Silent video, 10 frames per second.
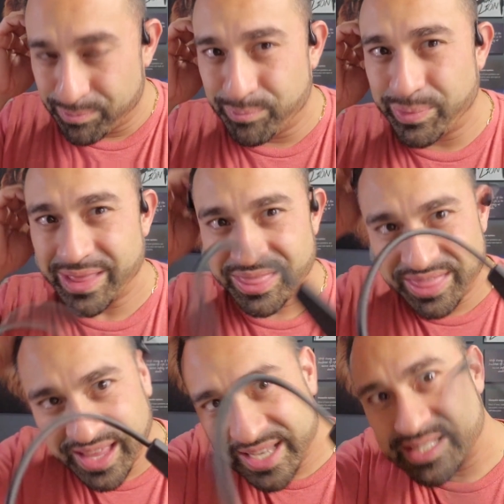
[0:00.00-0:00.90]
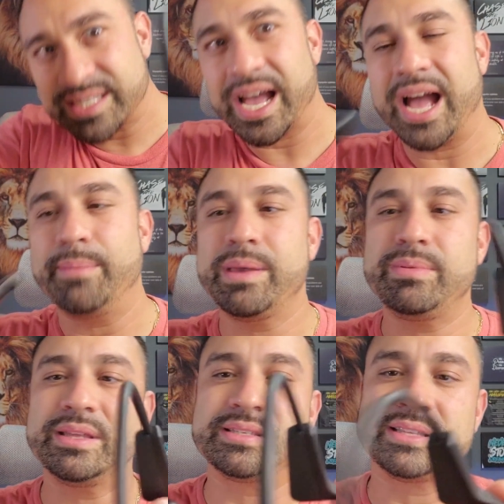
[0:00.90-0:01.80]
But this,
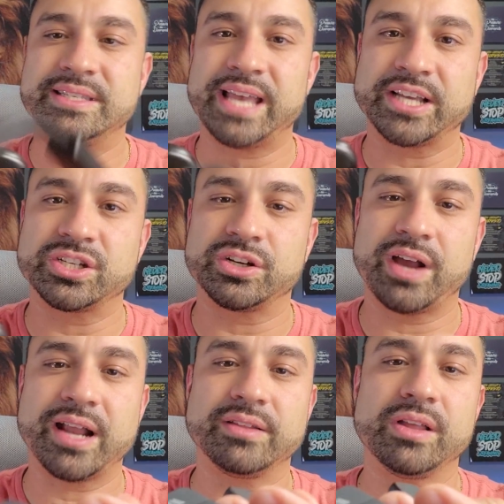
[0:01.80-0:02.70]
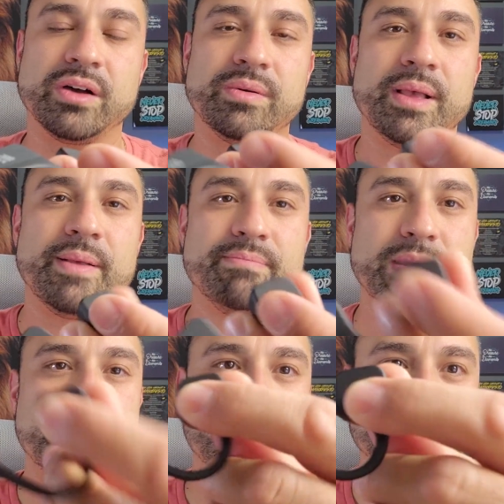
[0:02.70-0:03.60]
maybe it's the texture, I don't know.
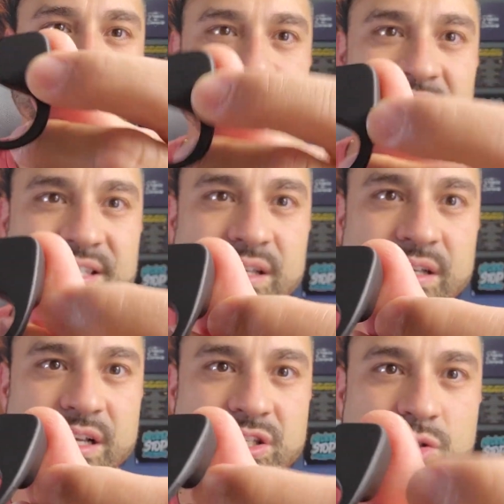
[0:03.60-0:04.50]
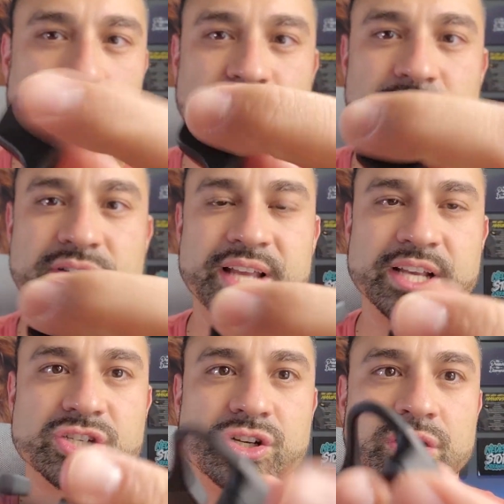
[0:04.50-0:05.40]
Maybe this just has a softer
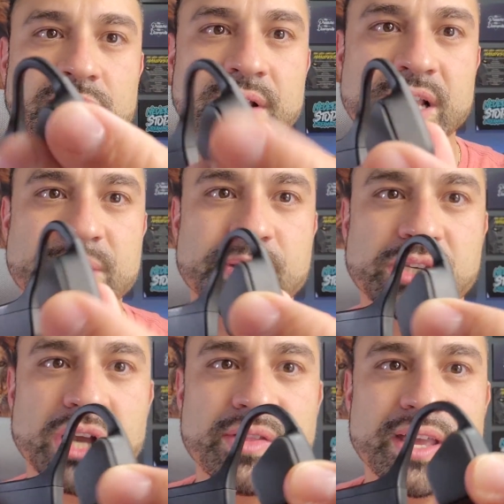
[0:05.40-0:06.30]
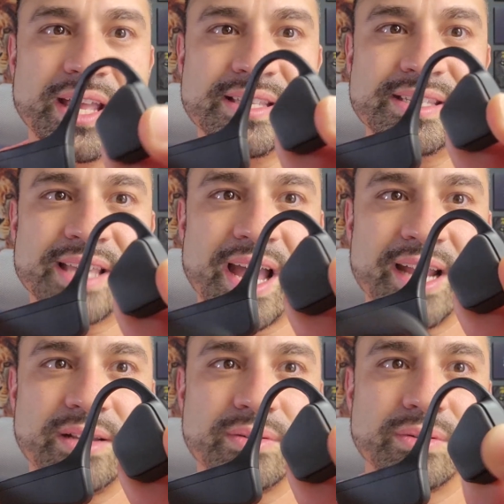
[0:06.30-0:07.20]
texture, especially on the
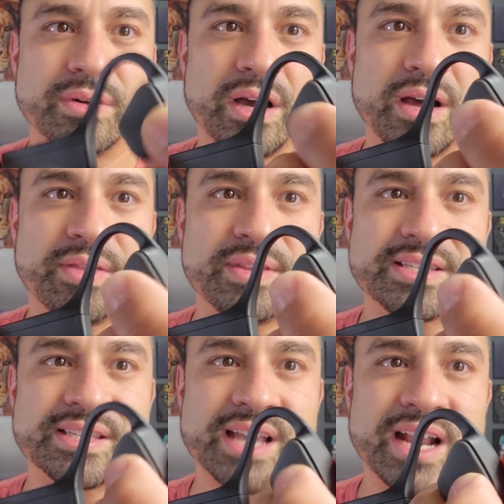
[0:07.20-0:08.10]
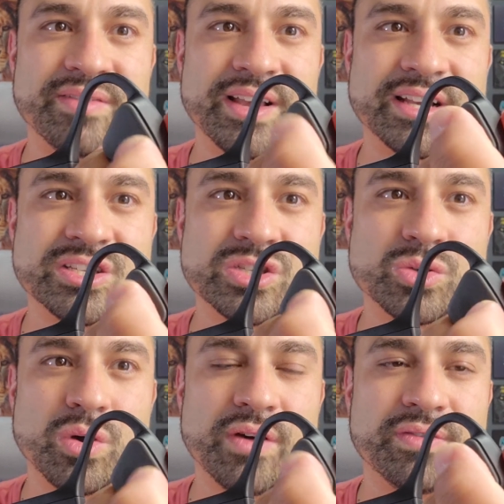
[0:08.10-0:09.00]
inside. This is kind of like a
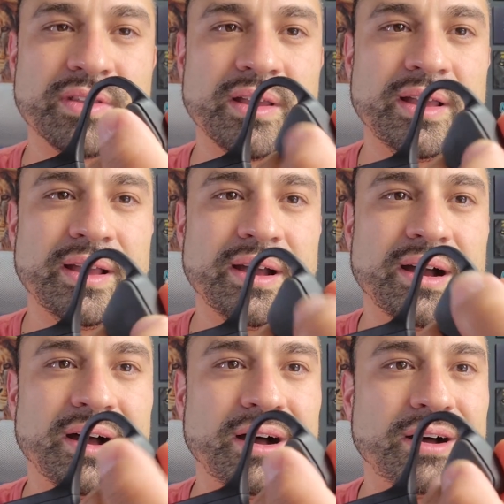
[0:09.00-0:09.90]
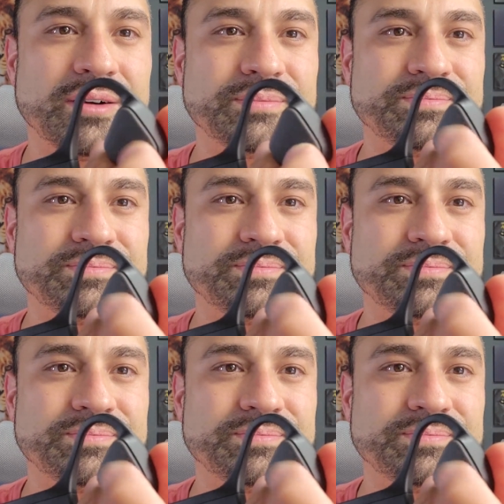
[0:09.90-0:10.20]
soft, I